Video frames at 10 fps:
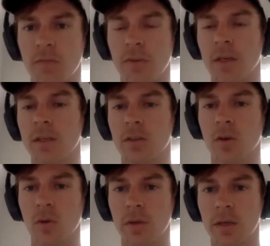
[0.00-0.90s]
you feel like you're
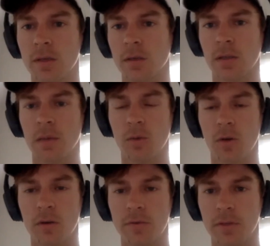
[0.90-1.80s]
holding a lot
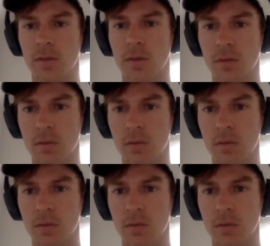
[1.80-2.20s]
more often?